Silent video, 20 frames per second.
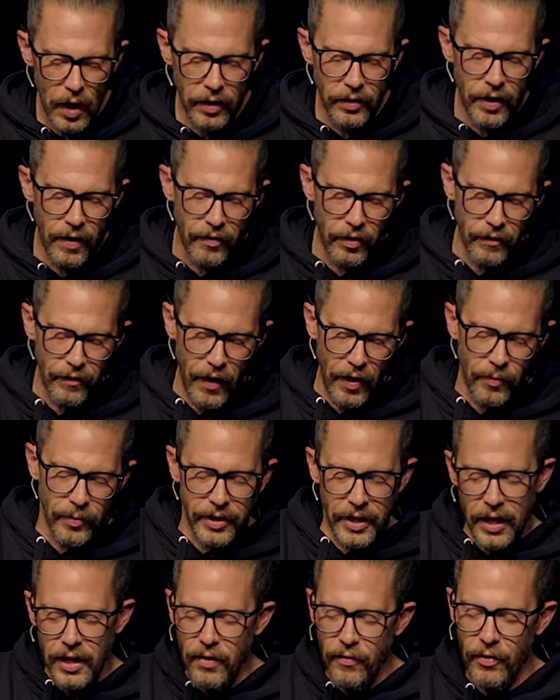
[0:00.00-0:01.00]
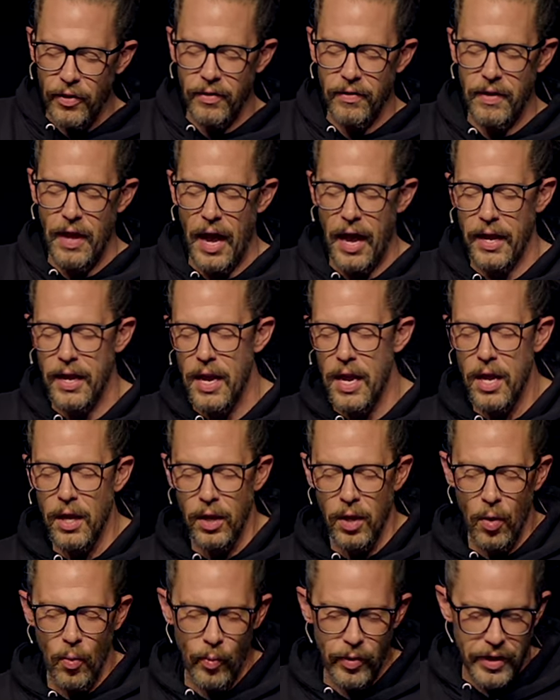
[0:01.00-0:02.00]
dear Heavenly Father, we thank you for this day.
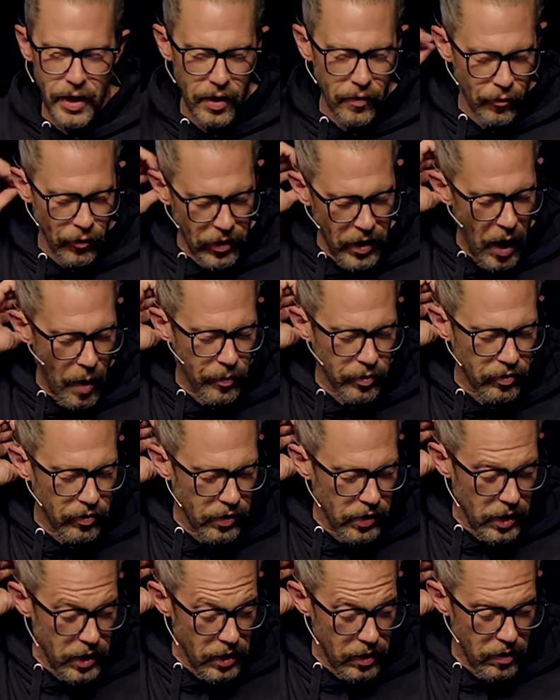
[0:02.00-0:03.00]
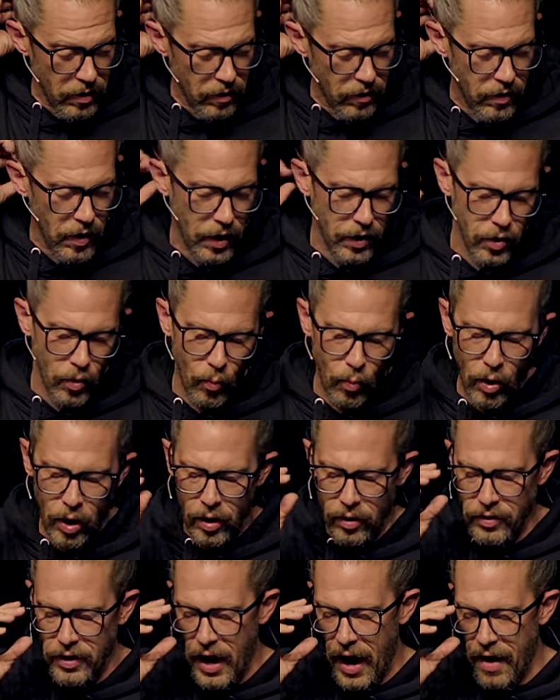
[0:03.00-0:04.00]
We thank you for the opportunity to study your
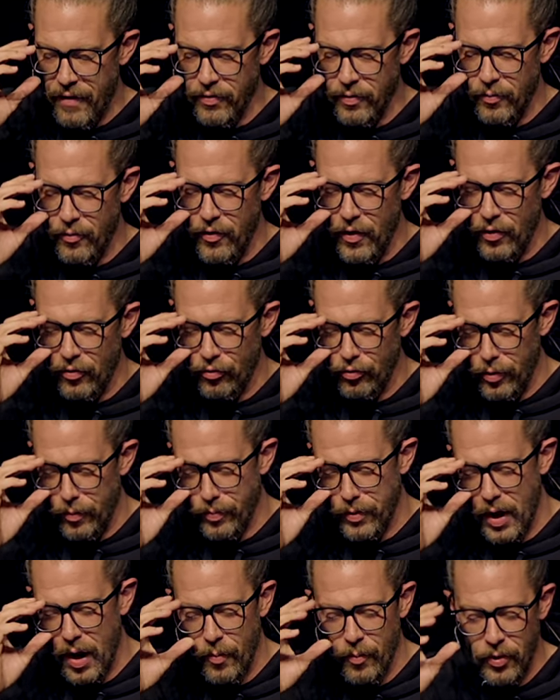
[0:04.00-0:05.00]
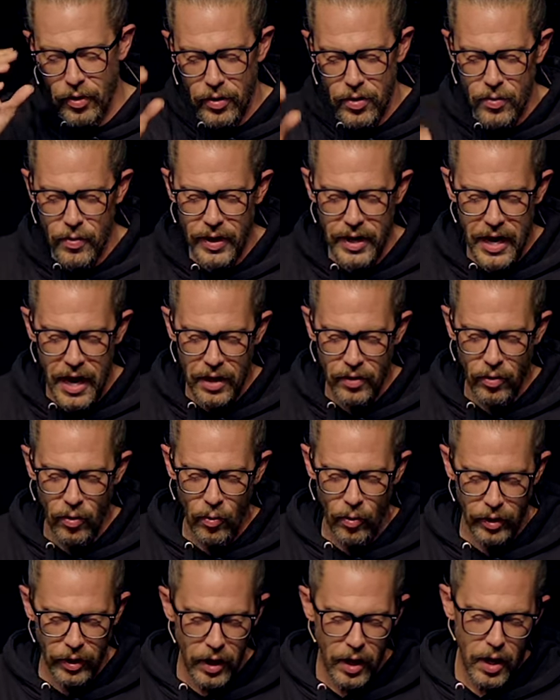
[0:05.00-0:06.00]
word, to have some fellowship time with you again,
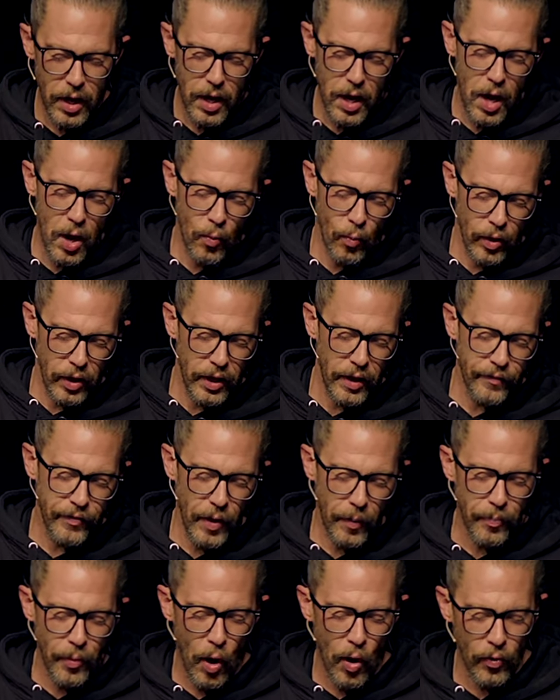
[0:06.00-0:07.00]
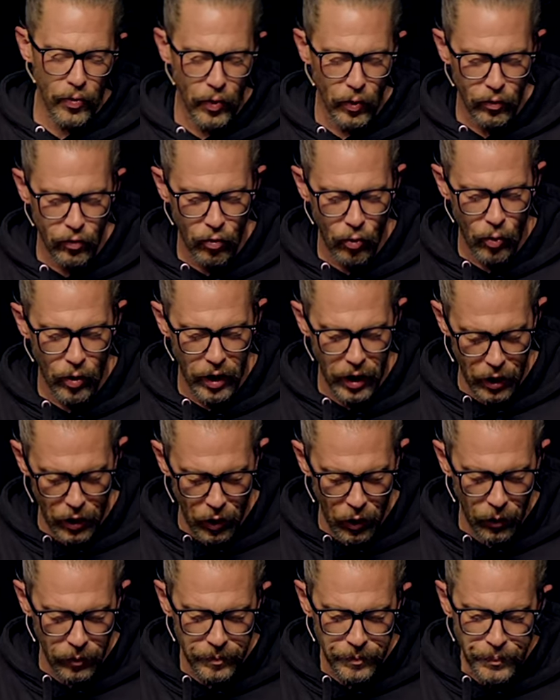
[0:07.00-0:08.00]
Lord. We lift up all those who are
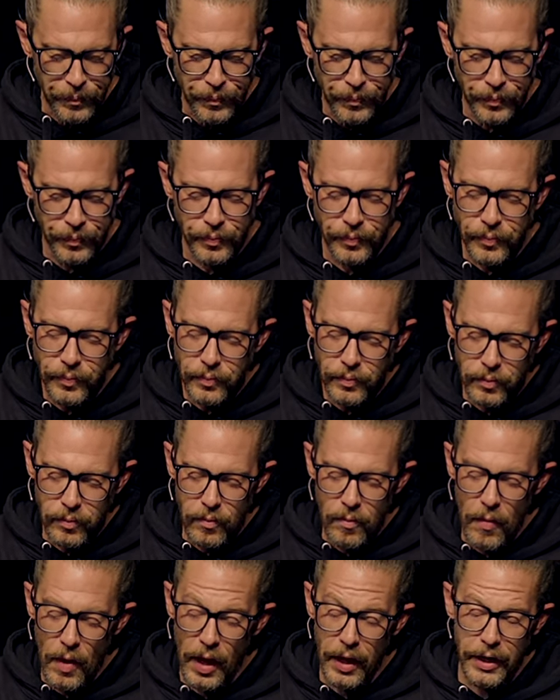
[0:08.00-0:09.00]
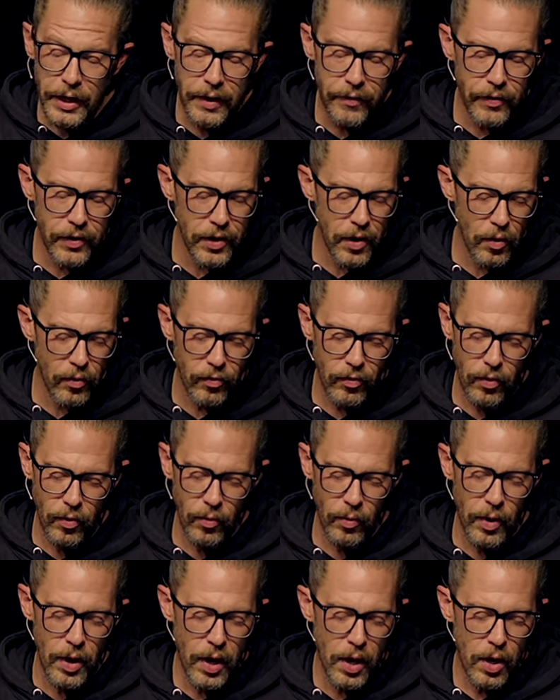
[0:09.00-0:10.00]
ill and even those
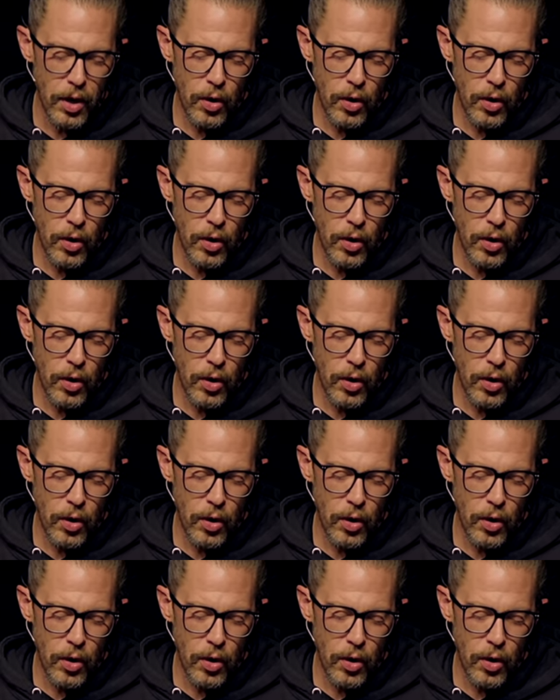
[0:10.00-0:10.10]
who